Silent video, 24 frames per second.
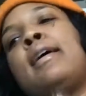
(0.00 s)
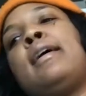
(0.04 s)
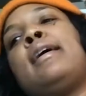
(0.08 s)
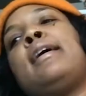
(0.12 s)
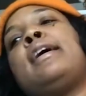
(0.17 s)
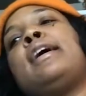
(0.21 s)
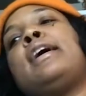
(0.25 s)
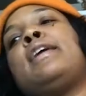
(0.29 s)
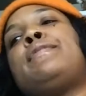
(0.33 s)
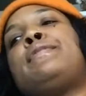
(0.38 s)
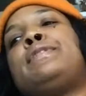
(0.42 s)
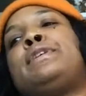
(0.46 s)

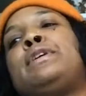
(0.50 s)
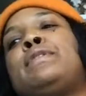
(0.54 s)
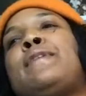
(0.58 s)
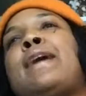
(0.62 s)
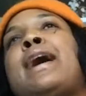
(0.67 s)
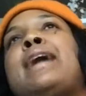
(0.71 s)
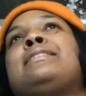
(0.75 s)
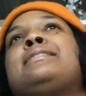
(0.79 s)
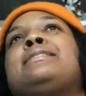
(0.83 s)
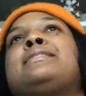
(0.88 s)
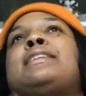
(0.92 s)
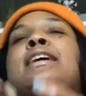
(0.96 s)
If you
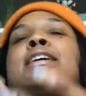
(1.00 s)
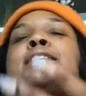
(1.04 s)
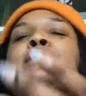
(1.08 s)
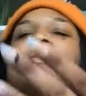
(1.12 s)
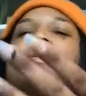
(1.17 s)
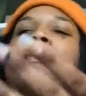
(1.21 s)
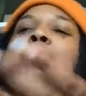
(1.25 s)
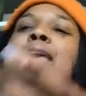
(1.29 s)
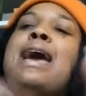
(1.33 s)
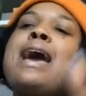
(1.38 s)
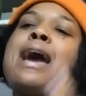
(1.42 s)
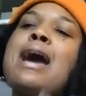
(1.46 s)
had sex
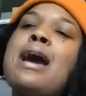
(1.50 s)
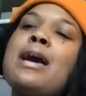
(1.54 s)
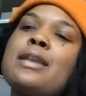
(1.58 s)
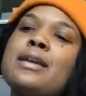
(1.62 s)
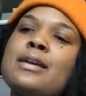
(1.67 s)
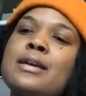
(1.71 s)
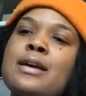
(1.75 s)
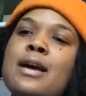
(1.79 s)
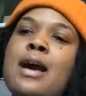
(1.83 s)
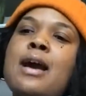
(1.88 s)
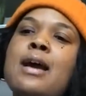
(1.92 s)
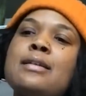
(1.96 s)
without a
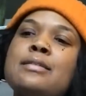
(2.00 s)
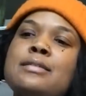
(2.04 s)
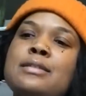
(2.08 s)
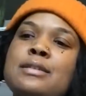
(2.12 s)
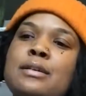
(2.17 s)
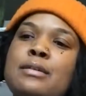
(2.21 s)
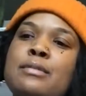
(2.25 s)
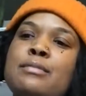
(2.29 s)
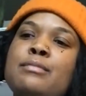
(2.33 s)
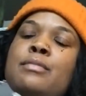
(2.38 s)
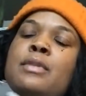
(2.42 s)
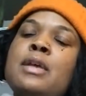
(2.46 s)

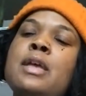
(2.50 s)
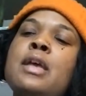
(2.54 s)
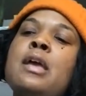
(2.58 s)
condom